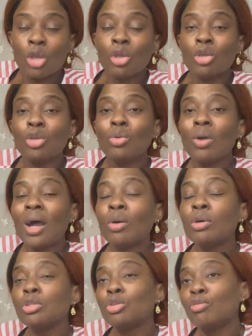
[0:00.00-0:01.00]
you are
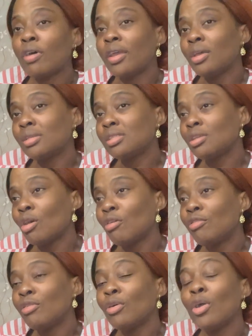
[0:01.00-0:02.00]
going to find
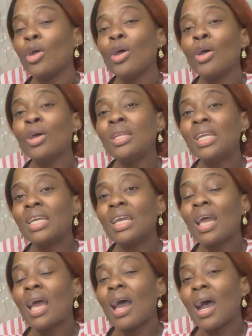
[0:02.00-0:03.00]
yourself earning
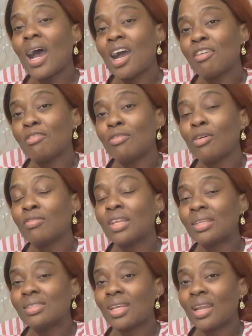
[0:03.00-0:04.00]
half of
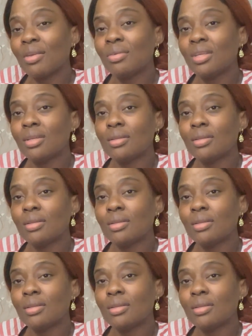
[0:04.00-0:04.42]
that salary.